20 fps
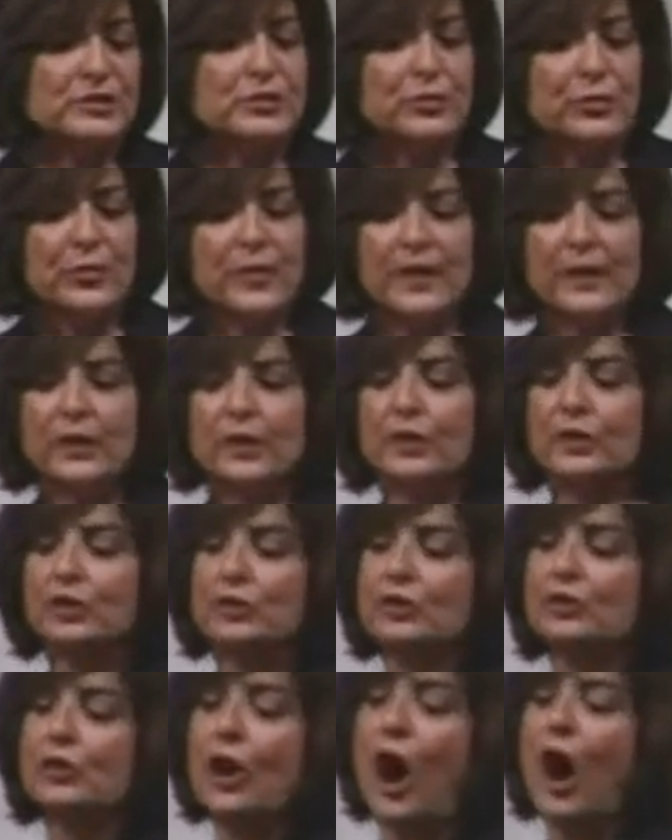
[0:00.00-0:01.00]
think are your
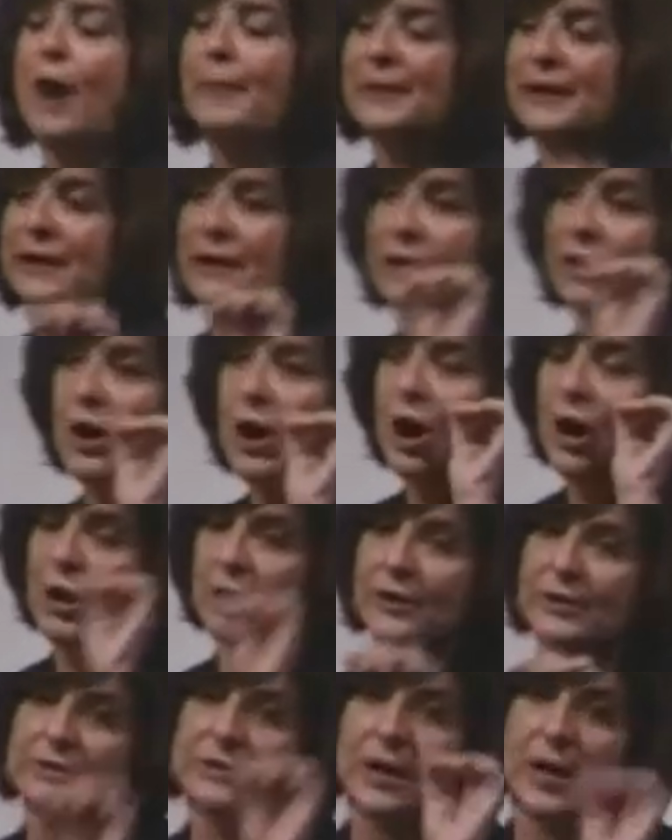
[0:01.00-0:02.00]
dominant
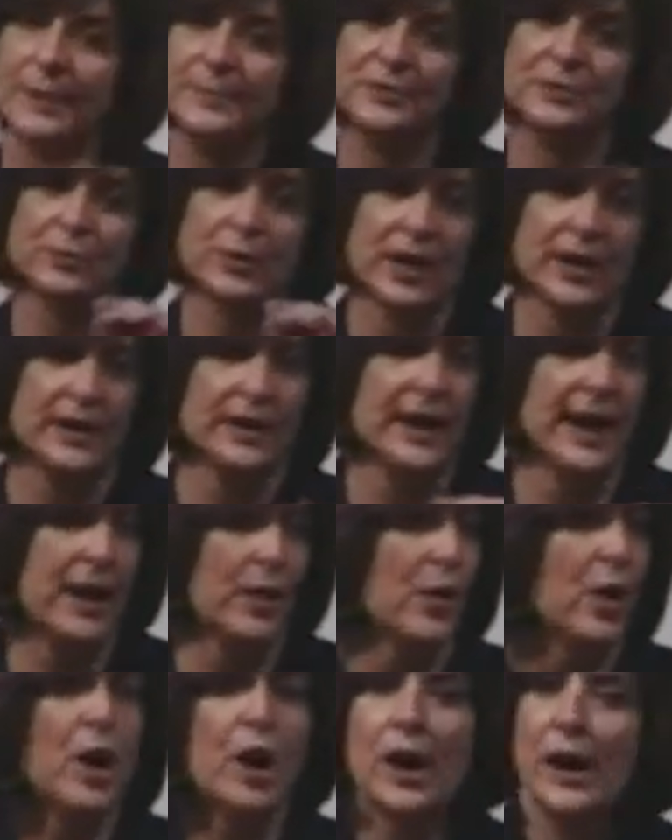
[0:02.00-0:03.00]
archetypes right now,
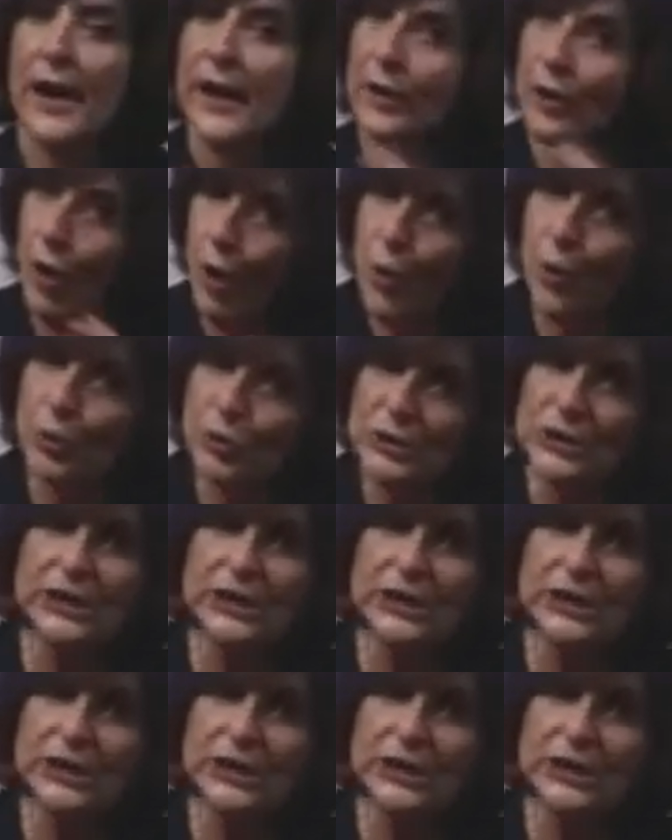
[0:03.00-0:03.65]
and only